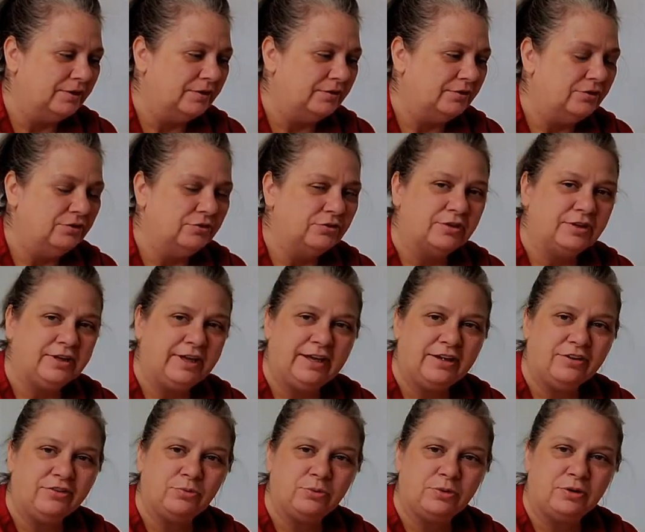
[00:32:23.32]
do the
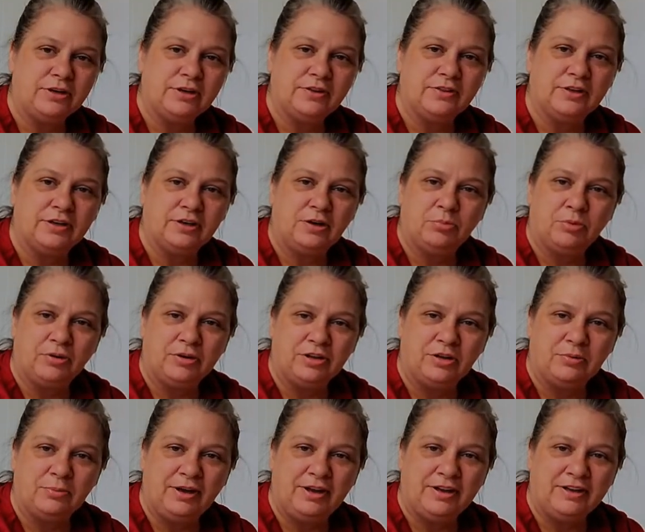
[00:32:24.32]
lattice work, and then I'll bring you
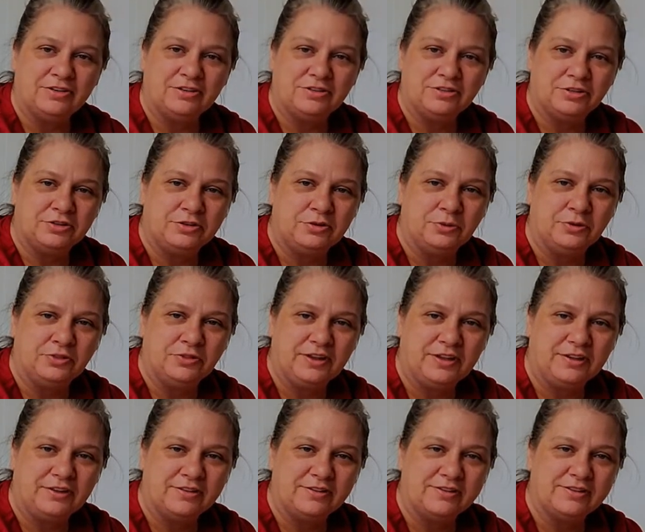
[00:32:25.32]
back and show you what that
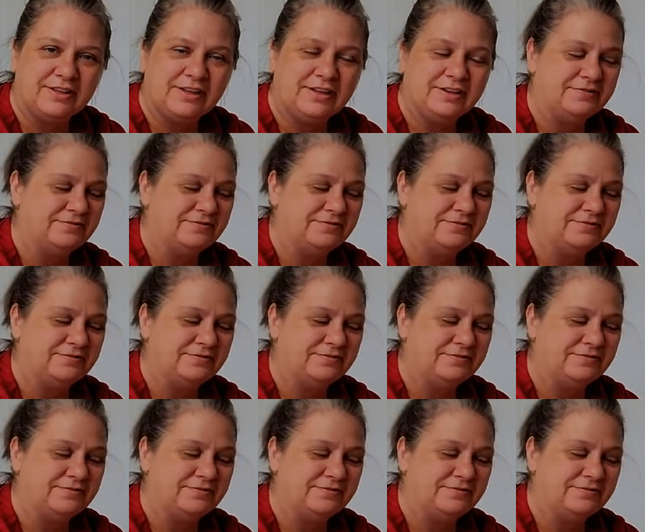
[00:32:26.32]
looks like.